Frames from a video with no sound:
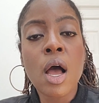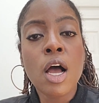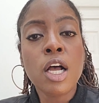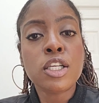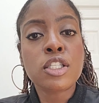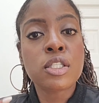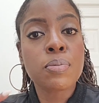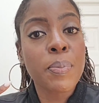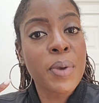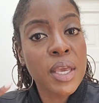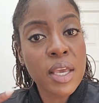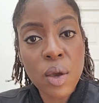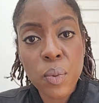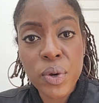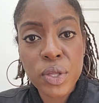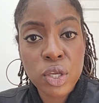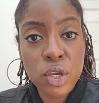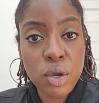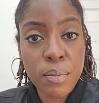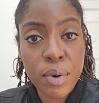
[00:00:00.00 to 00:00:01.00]
speaking
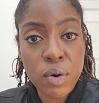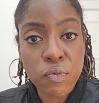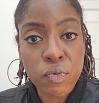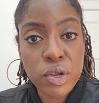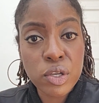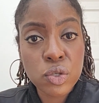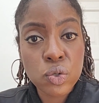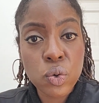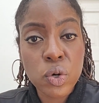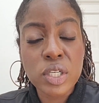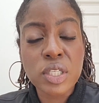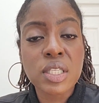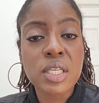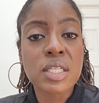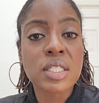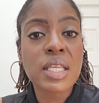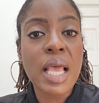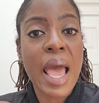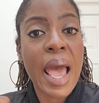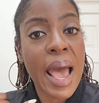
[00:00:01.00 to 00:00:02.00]
with human
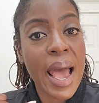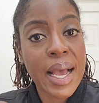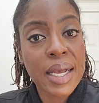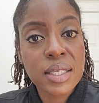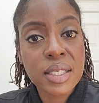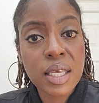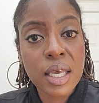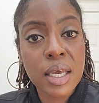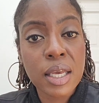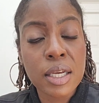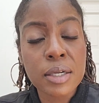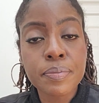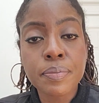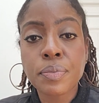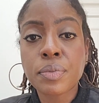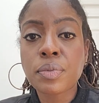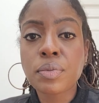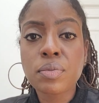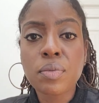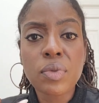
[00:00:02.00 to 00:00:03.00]
resources,
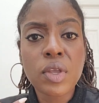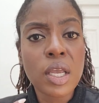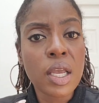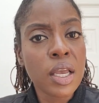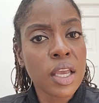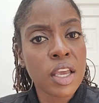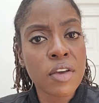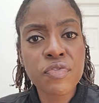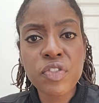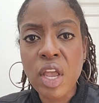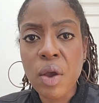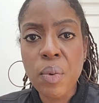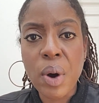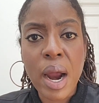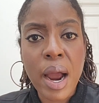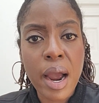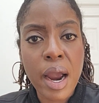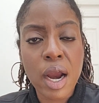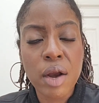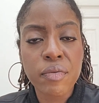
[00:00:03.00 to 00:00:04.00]
asking if they were
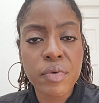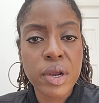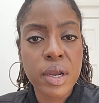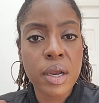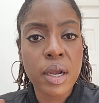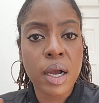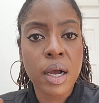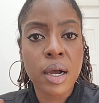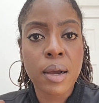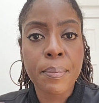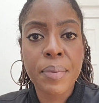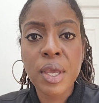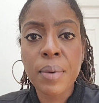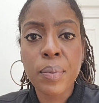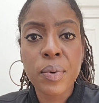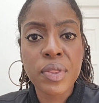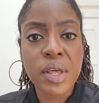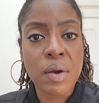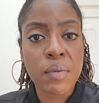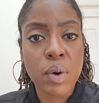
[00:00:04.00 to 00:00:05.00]
hiring
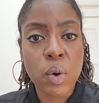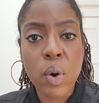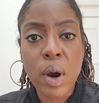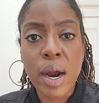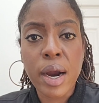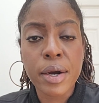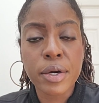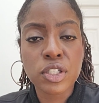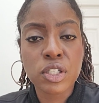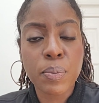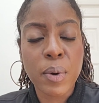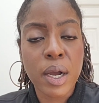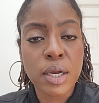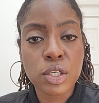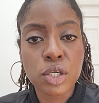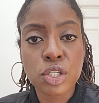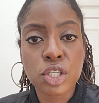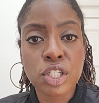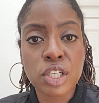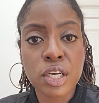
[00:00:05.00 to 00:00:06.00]
people that required
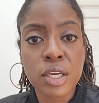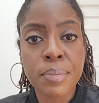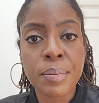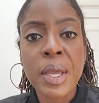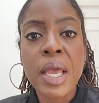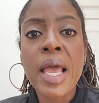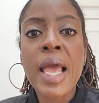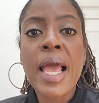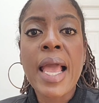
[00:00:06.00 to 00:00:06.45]
sponsorship,